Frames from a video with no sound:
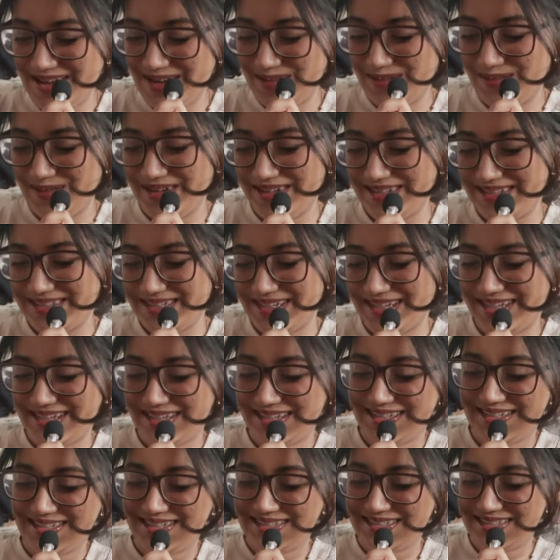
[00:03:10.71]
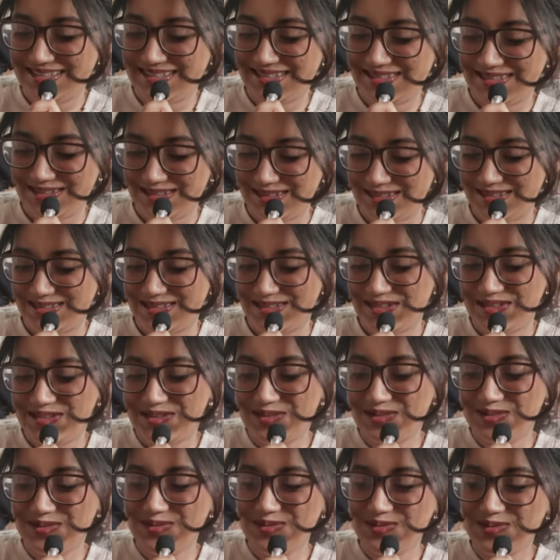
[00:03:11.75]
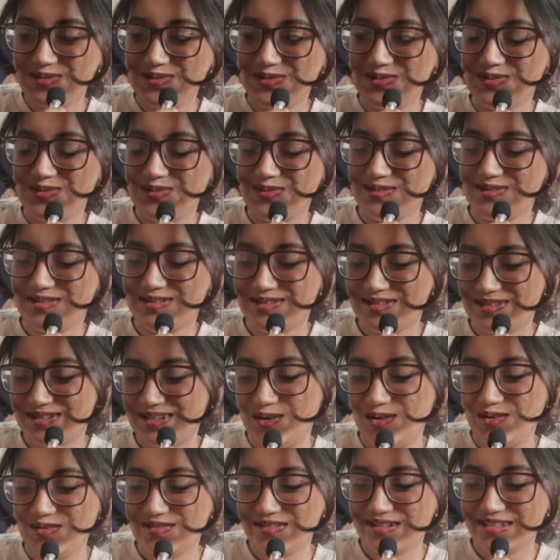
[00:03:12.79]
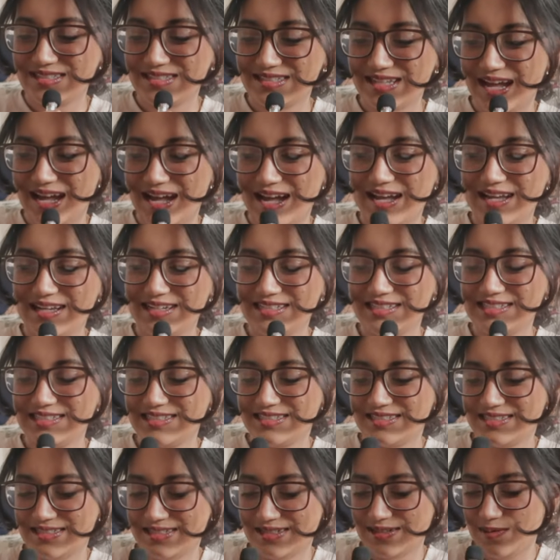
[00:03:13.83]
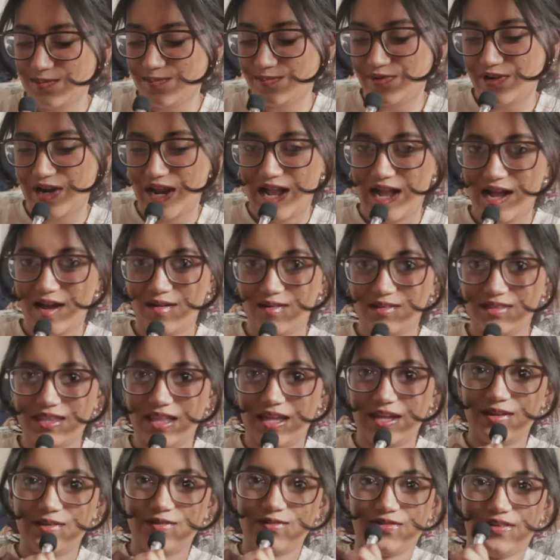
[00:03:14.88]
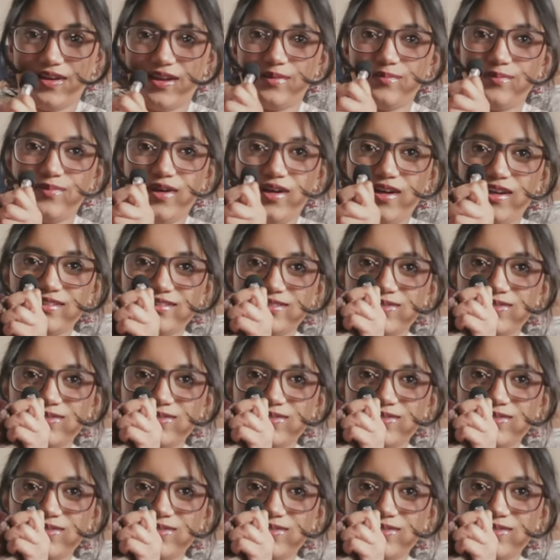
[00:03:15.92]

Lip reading: which is this huge oversized brown like grandpa